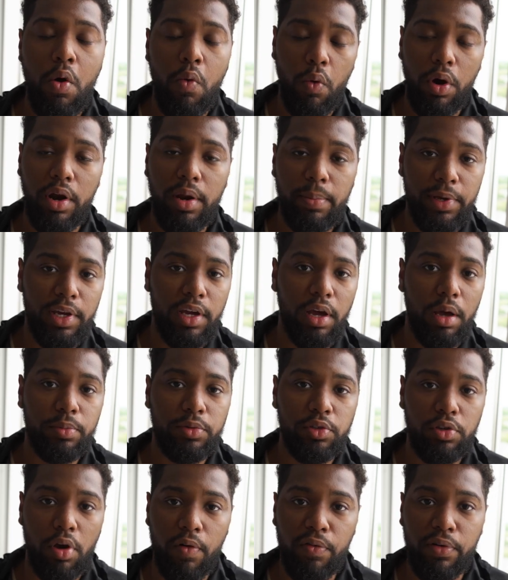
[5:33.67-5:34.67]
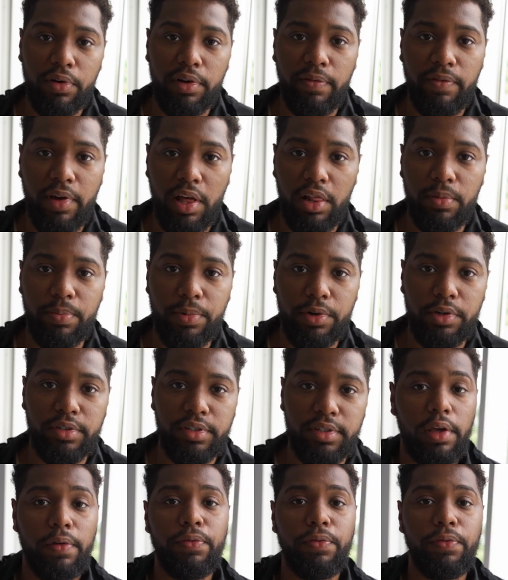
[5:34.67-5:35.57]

want to become software developers.